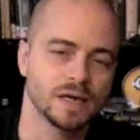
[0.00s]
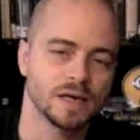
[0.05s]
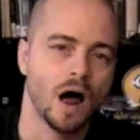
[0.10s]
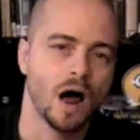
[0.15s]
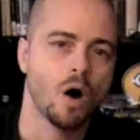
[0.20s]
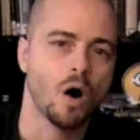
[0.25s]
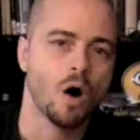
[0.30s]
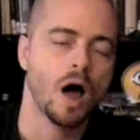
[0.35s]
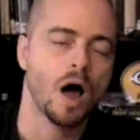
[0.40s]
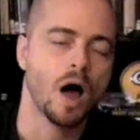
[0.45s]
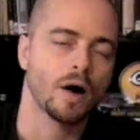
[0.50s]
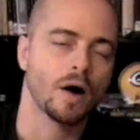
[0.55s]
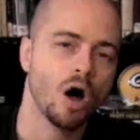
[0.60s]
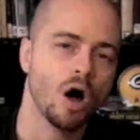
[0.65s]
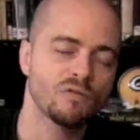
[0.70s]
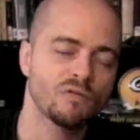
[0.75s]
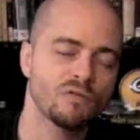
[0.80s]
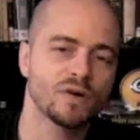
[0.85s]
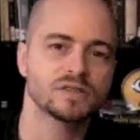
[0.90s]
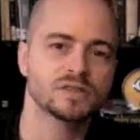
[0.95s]
On
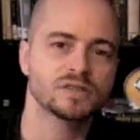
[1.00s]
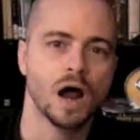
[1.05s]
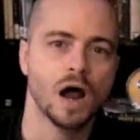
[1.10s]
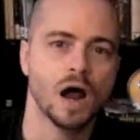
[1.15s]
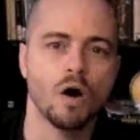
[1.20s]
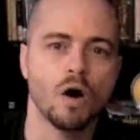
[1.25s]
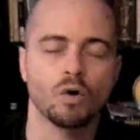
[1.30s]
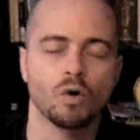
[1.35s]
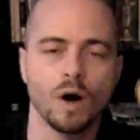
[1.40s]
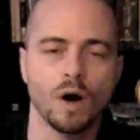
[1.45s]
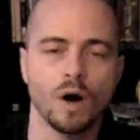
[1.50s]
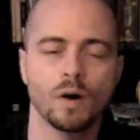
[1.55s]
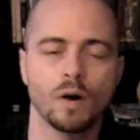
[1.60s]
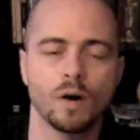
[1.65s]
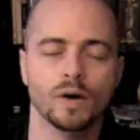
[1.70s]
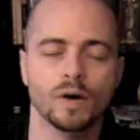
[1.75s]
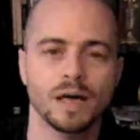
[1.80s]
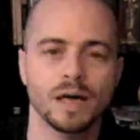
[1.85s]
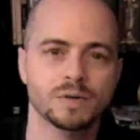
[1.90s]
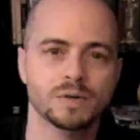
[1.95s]
offense, our ground
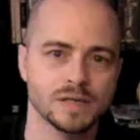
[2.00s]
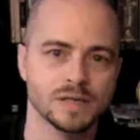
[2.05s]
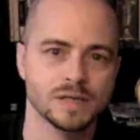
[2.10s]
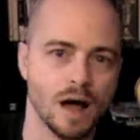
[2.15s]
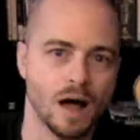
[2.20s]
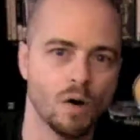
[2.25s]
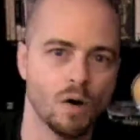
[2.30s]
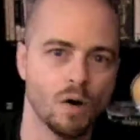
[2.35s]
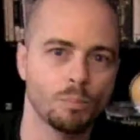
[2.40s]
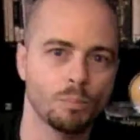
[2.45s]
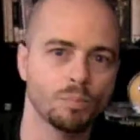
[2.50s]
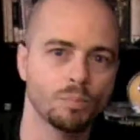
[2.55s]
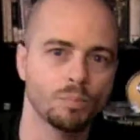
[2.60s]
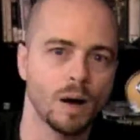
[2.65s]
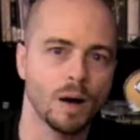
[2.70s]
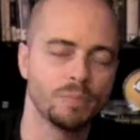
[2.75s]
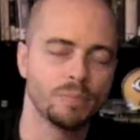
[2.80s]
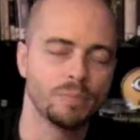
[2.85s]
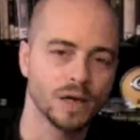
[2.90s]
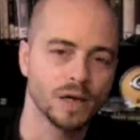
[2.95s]
game is now a
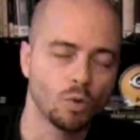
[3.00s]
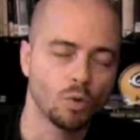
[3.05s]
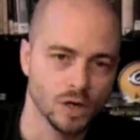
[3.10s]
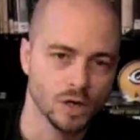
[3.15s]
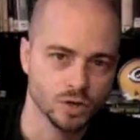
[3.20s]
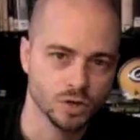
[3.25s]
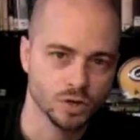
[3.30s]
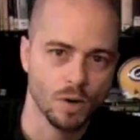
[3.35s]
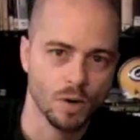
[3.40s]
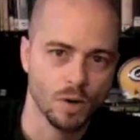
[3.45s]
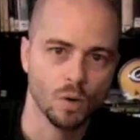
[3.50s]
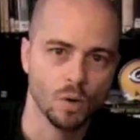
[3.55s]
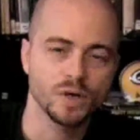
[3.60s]
big question mark.